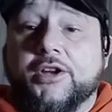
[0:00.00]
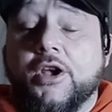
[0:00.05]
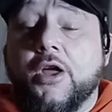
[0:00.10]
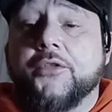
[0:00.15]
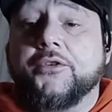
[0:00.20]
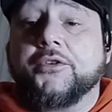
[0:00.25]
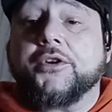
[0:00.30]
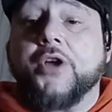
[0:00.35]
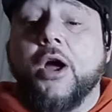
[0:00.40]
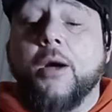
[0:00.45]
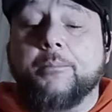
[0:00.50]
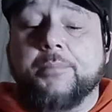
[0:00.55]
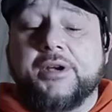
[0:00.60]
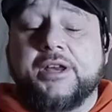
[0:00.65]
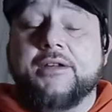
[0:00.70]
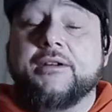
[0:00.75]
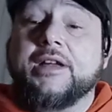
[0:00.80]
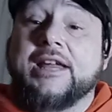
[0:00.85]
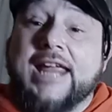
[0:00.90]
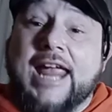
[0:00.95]
another
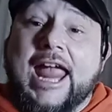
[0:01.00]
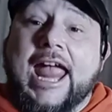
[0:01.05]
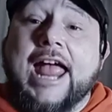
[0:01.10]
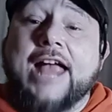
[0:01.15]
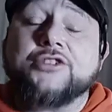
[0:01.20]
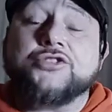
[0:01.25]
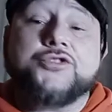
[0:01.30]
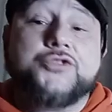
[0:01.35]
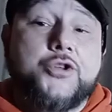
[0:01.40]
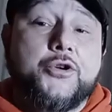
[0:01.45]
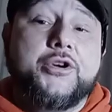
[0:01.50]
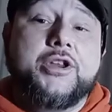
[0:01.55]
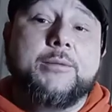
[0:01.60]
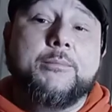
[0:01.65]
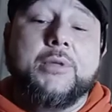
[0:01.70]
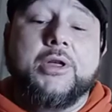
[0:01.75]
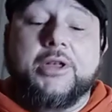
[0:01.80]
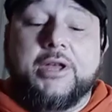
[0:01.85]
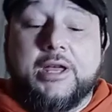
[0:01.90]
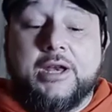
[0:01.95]
company, cash
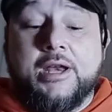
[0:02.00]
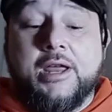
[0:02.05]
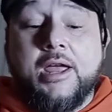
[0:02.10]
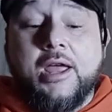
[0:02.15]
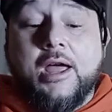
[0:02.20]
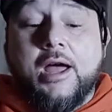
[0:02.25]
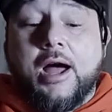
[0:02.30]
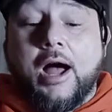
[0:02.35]
$30 million,